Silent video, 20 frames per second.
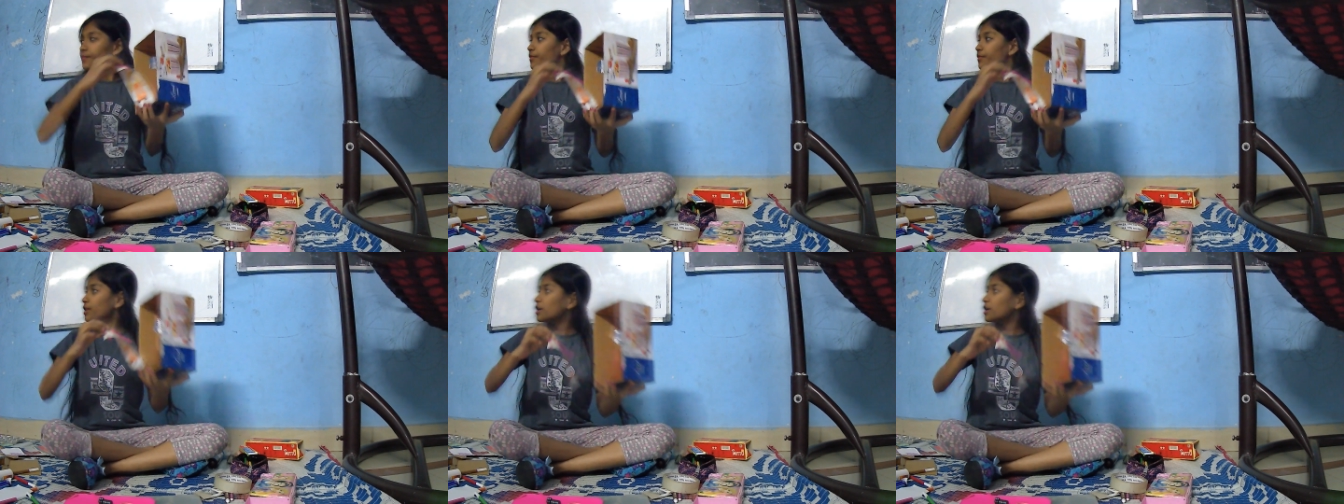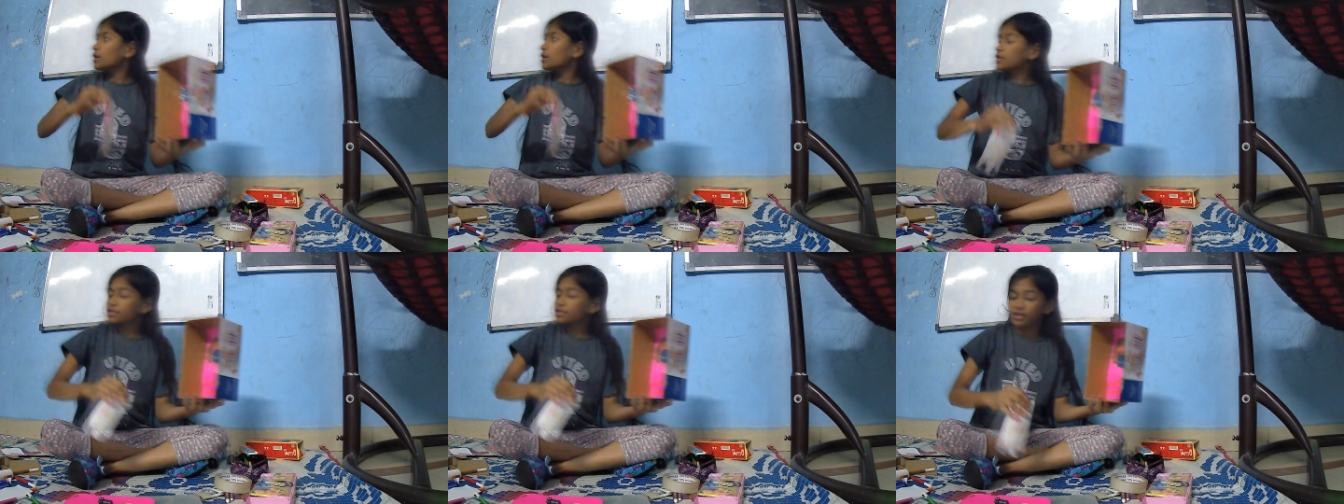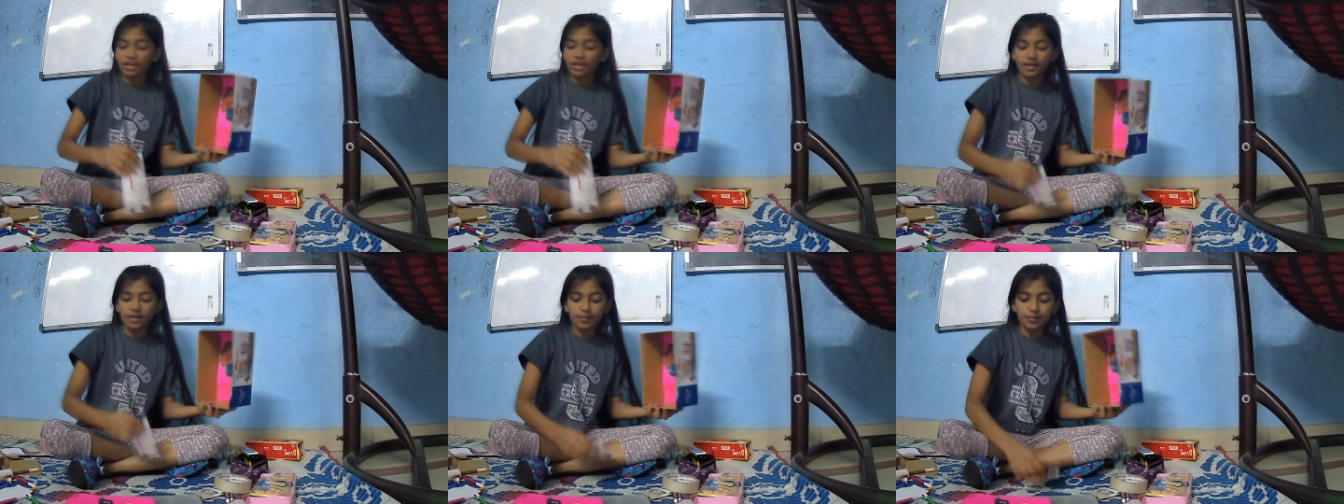So I'll
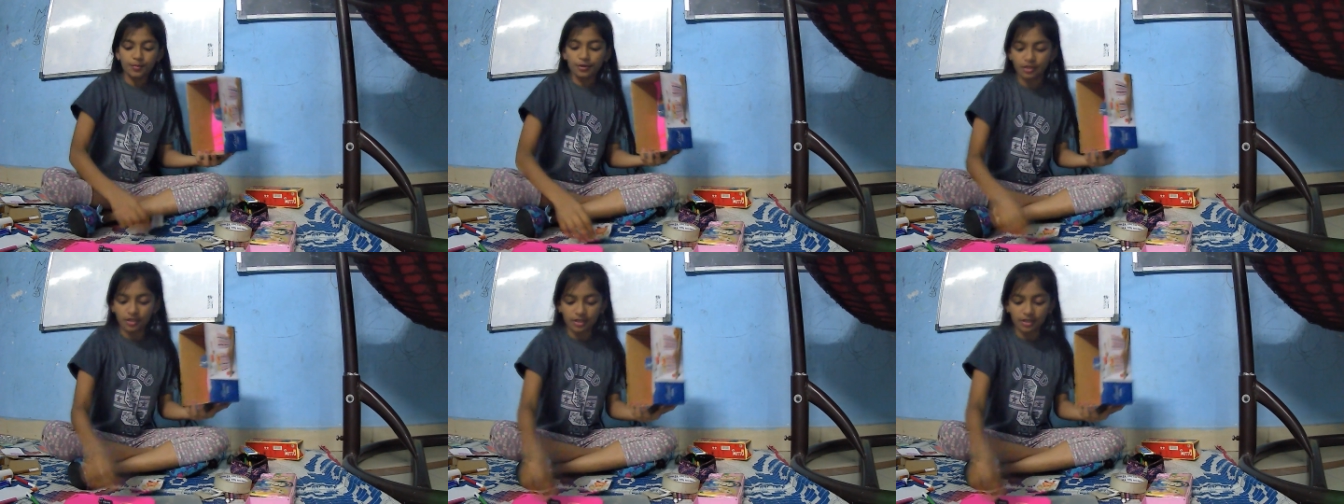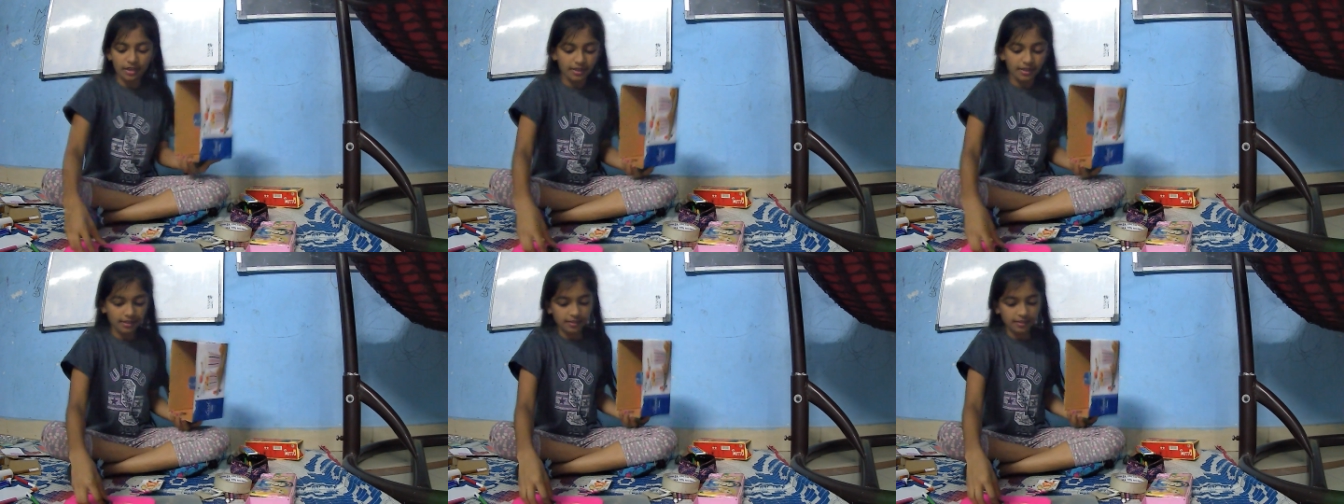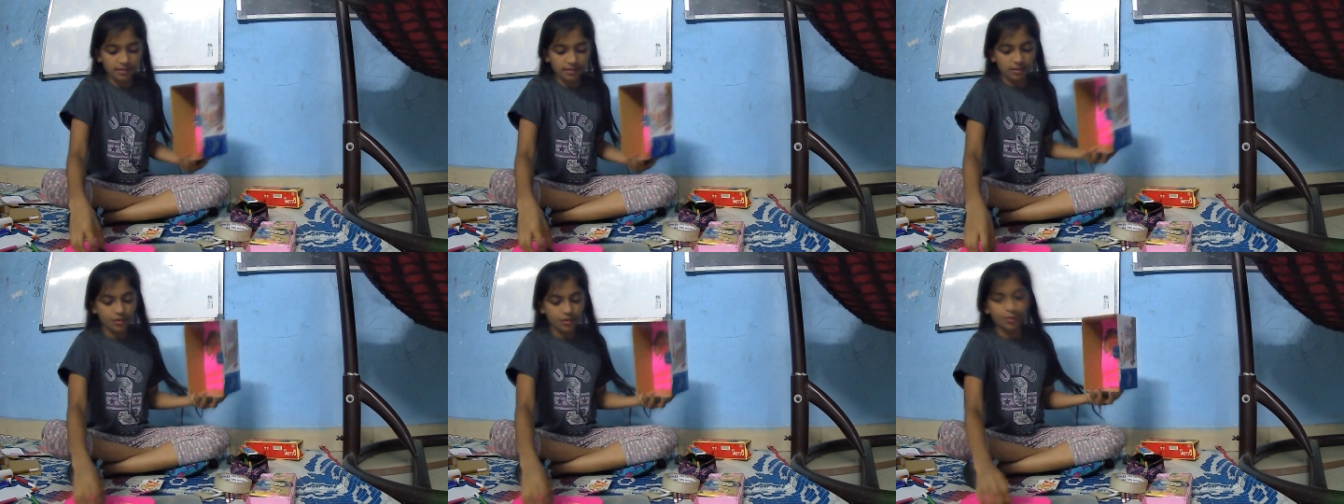put another
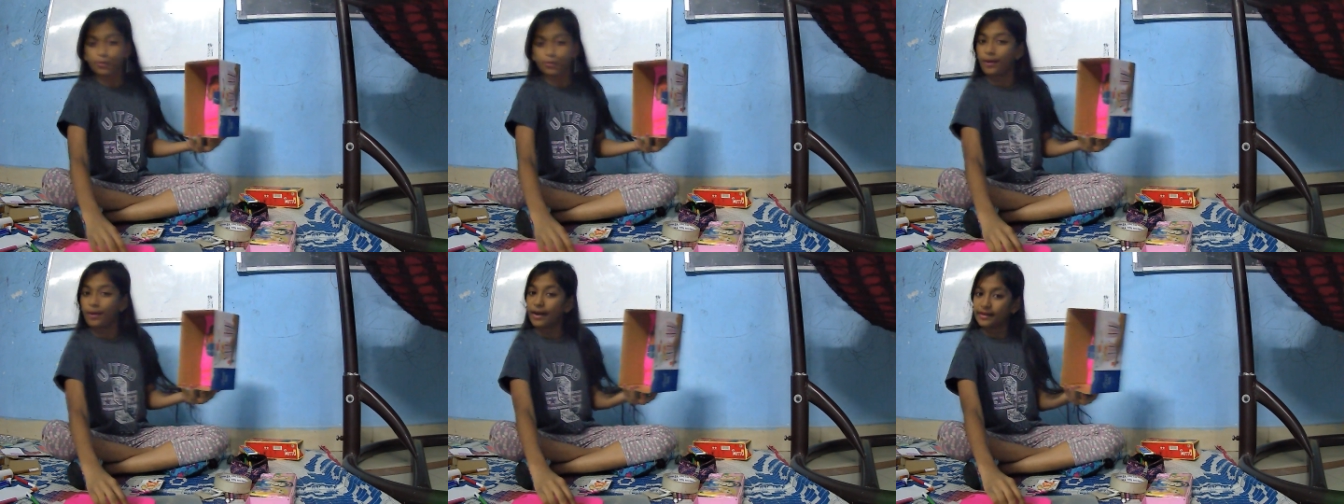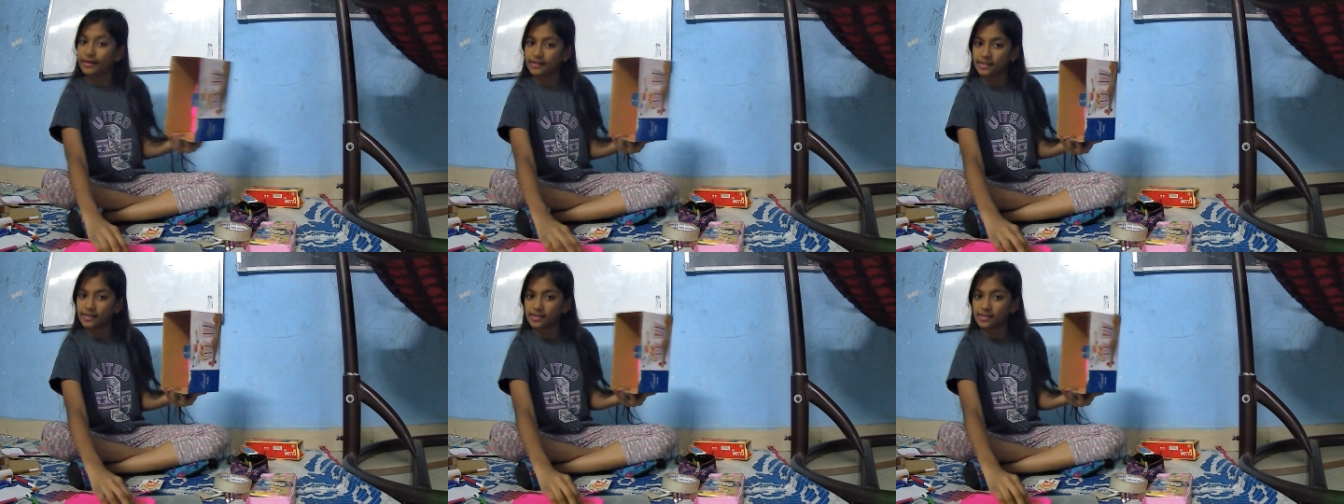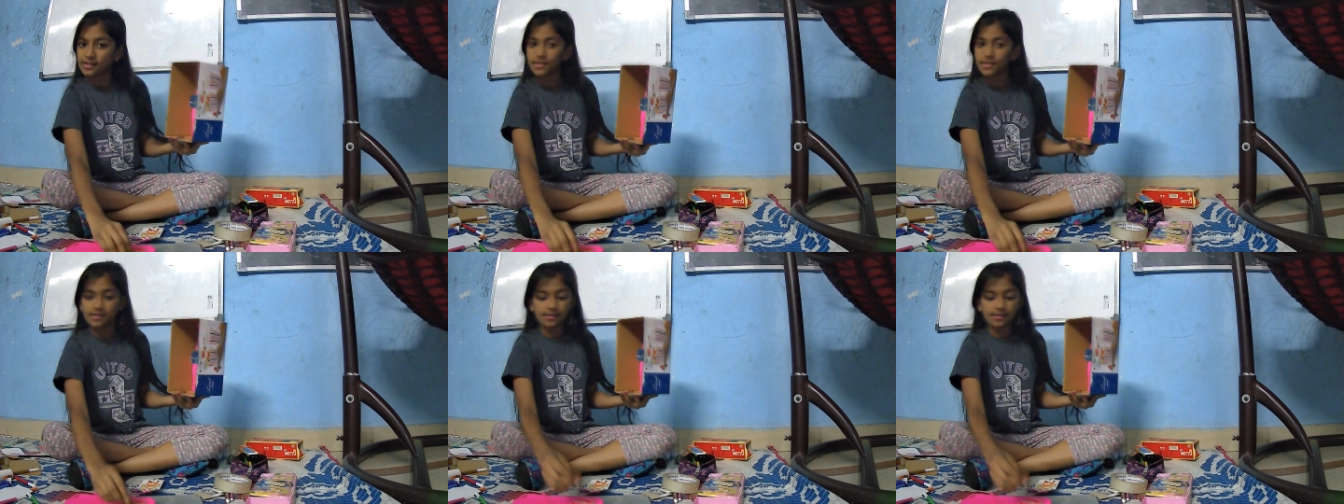2
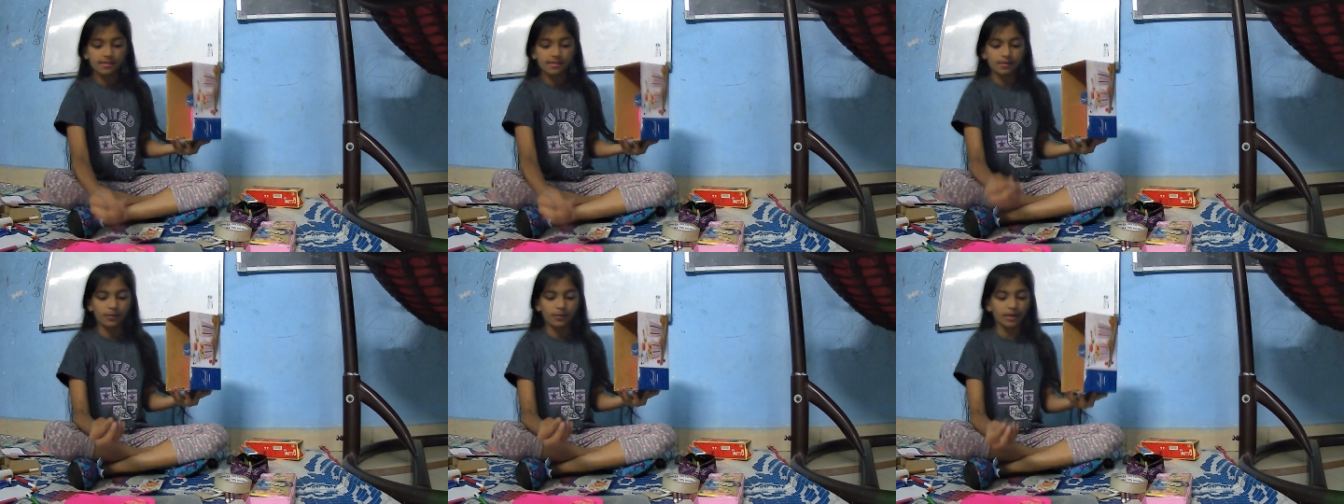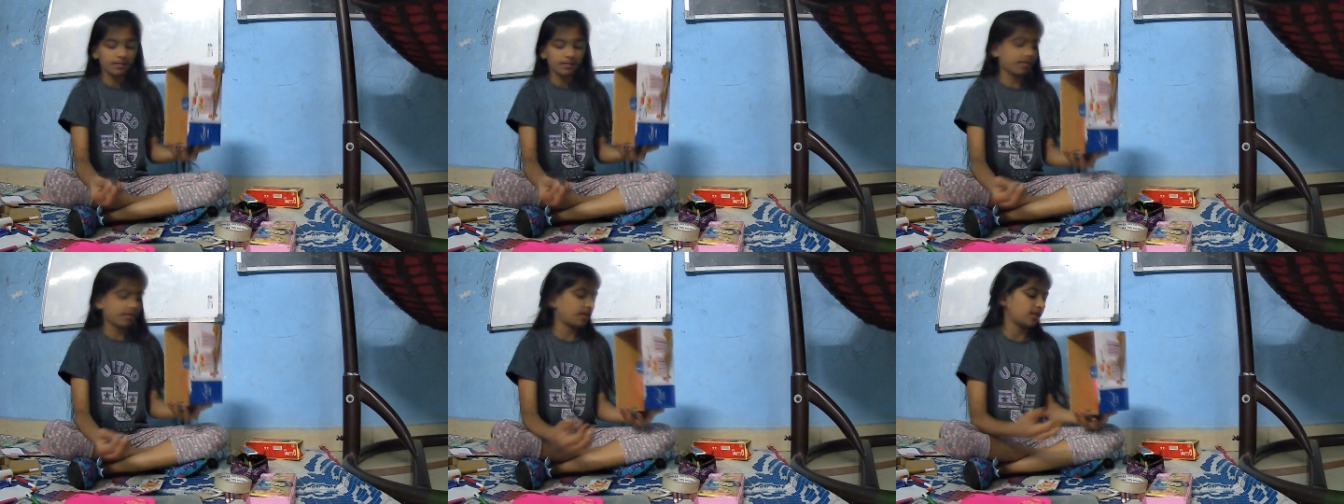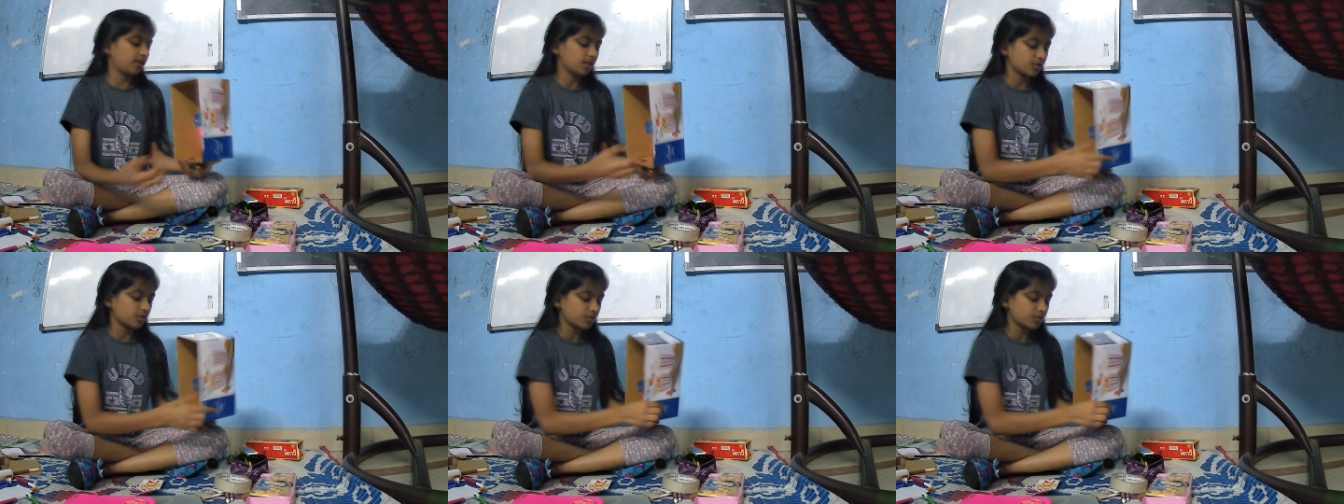magnets. 1 magnet or
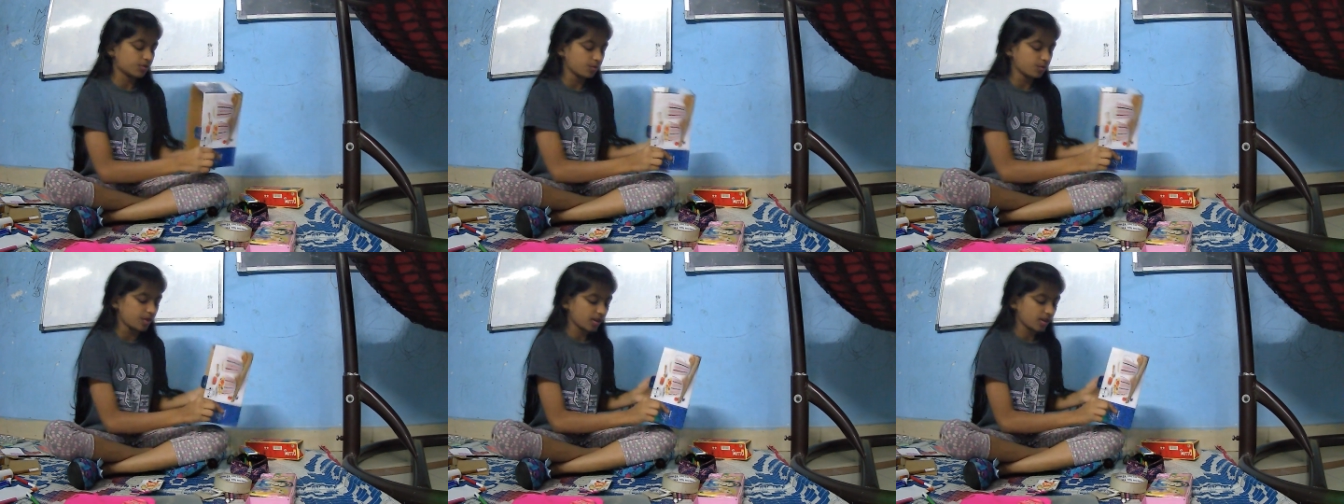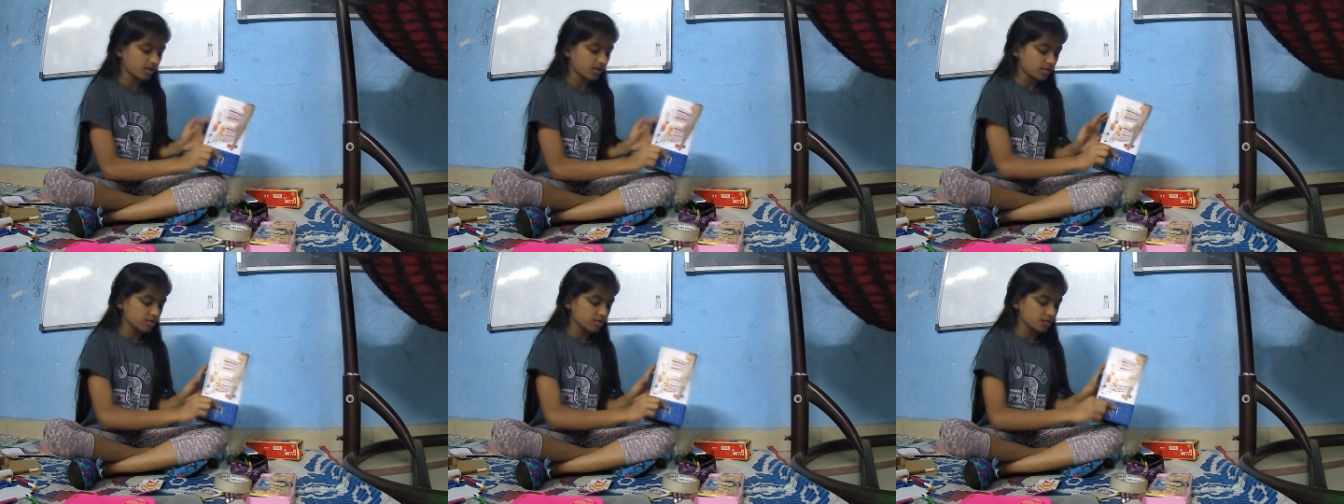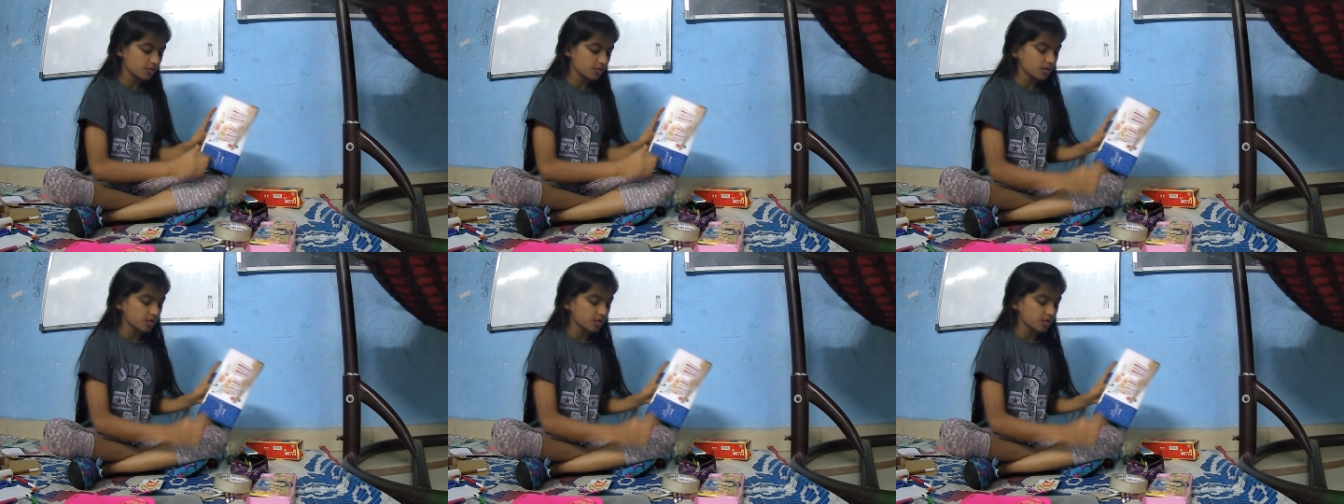2 magnets more.